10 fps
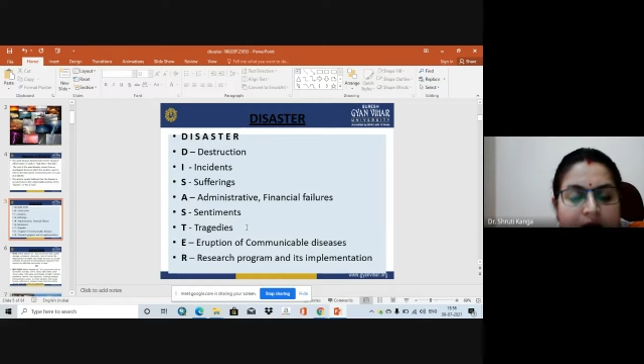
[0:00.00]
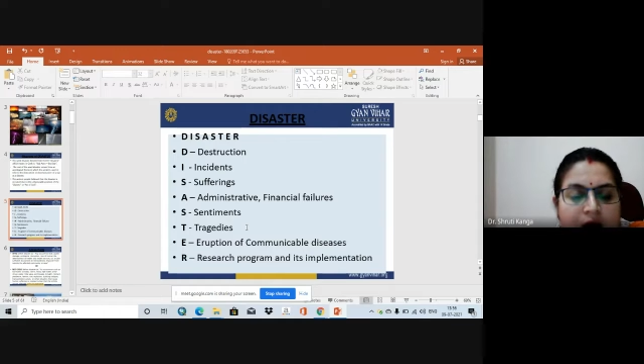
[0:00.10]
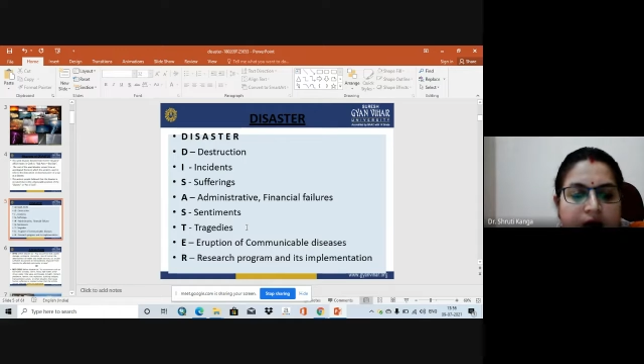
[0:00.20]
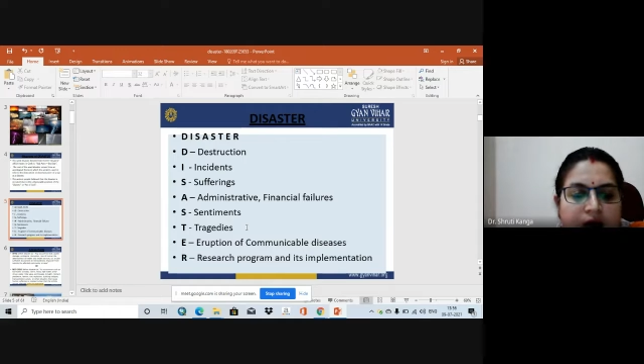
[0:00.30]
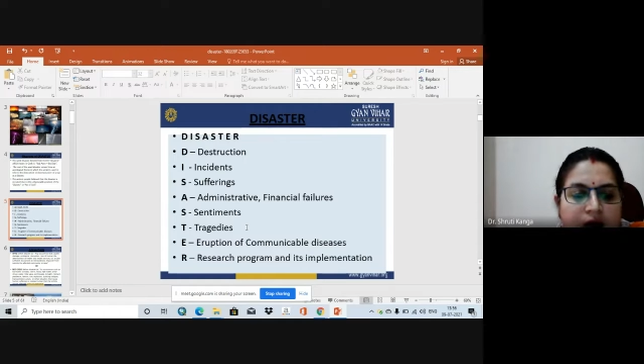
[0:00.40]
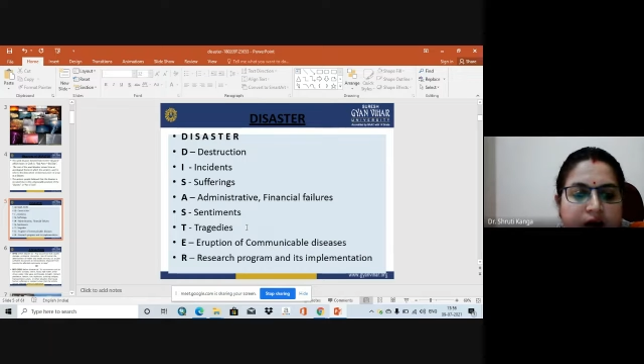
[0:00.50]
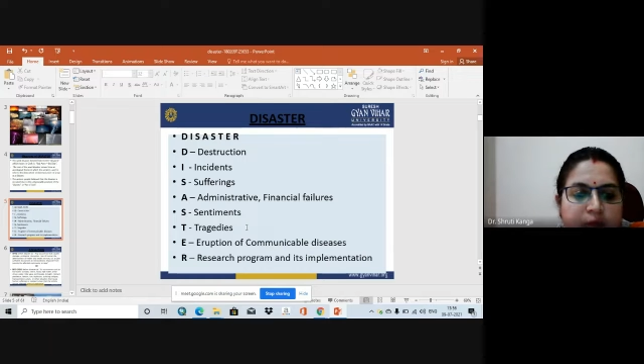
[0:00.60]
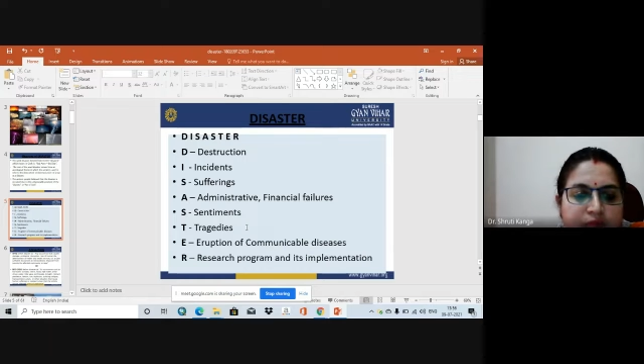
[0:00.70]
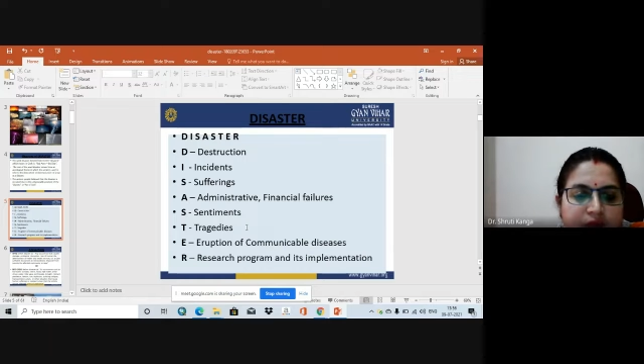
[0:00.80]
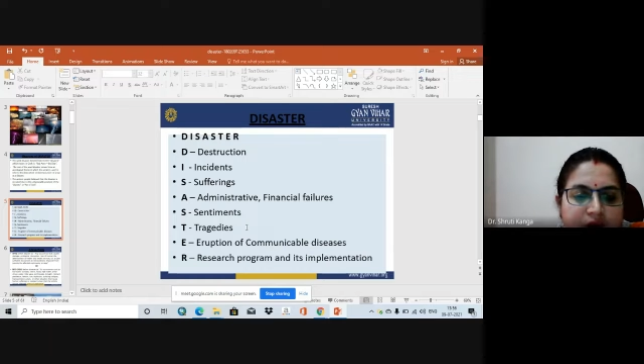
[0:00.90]

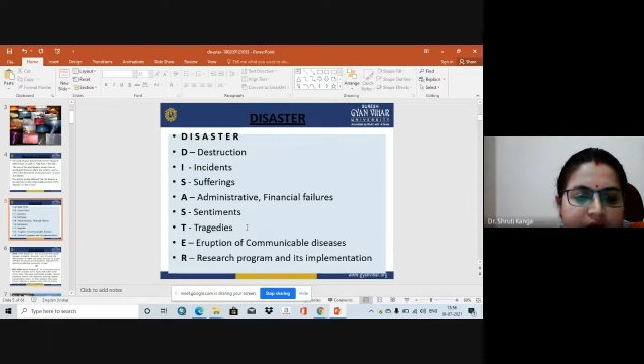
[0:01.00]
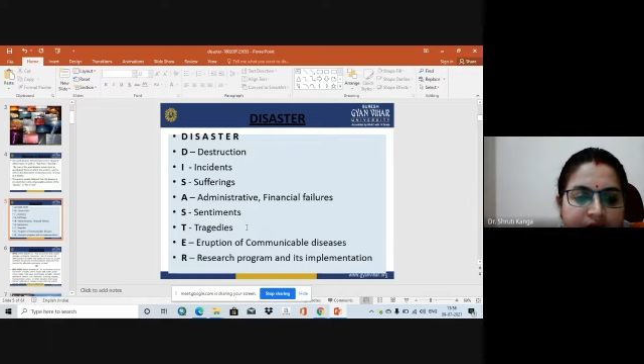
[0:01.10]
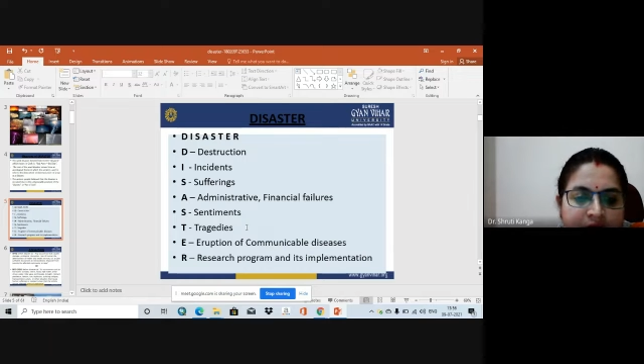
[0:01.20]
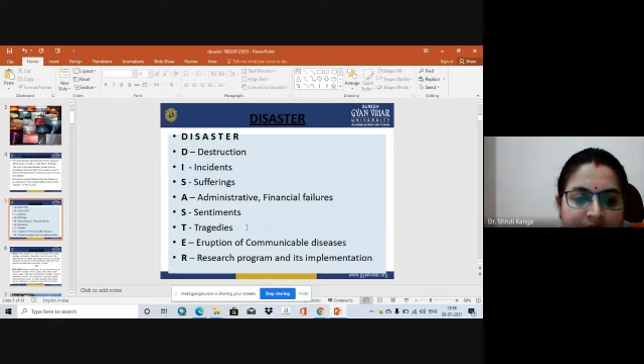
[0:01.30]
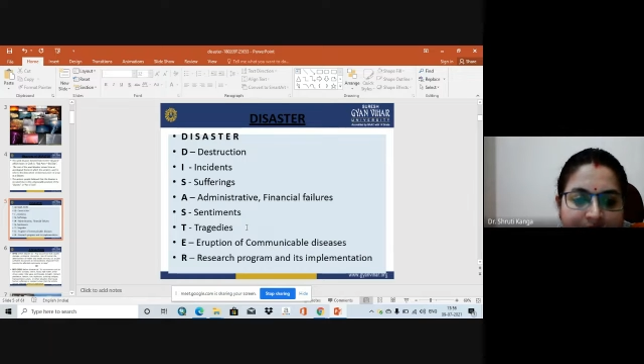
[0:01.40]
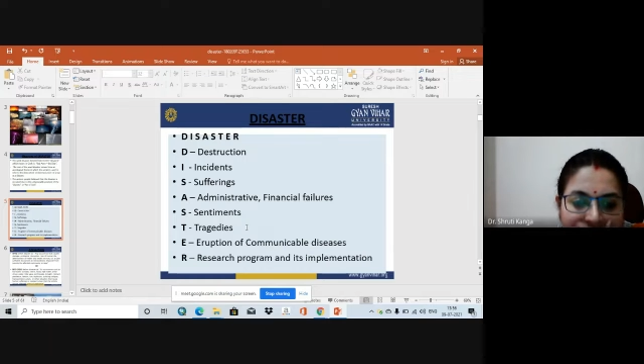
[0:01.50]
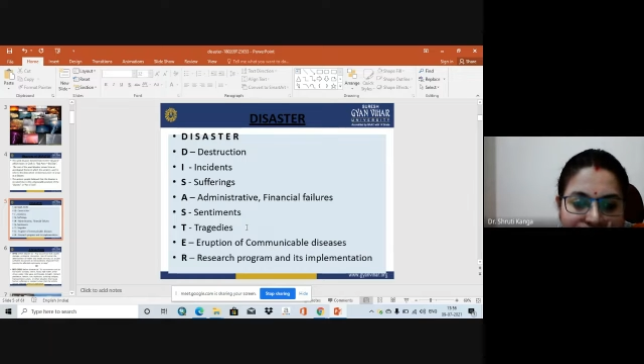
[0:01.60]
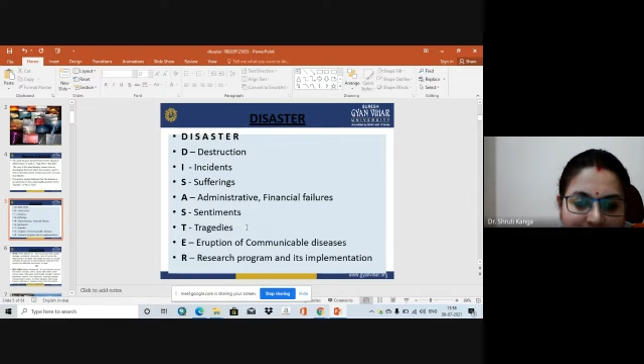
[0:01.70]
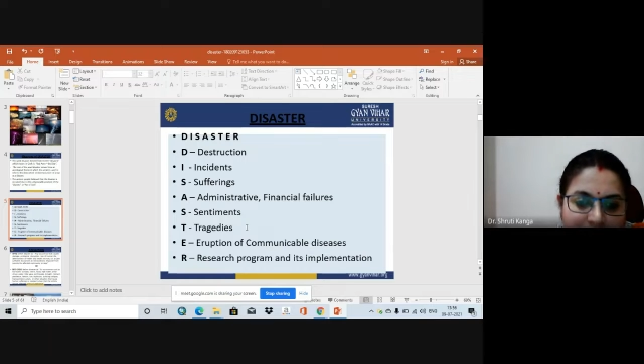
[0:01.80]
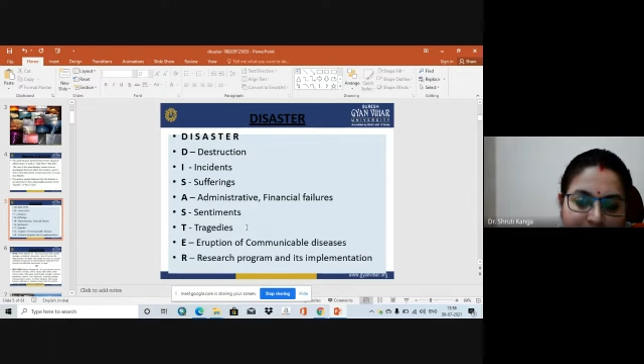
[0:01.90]

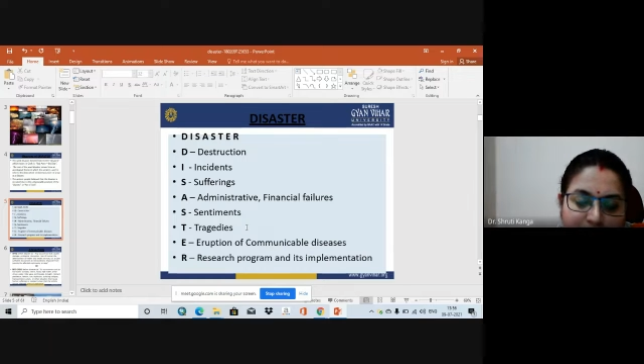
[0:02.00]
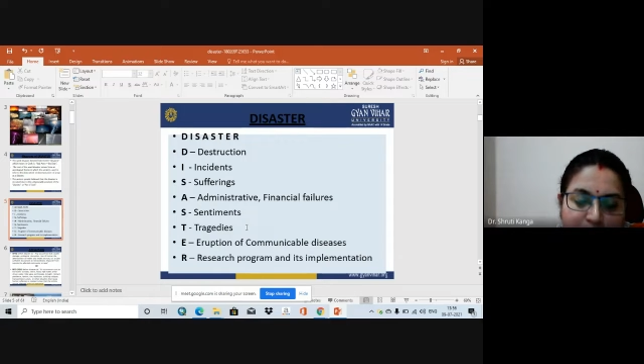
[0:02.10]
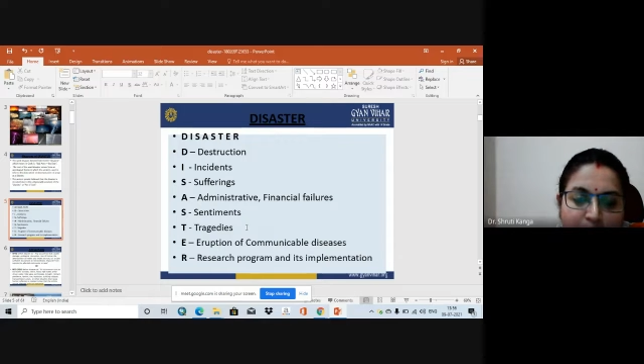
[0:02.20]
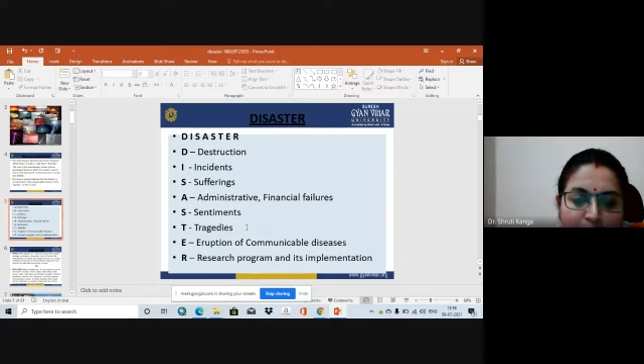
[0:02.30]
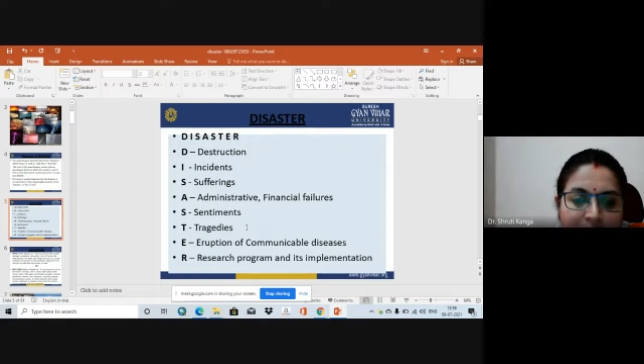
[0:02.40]
the cold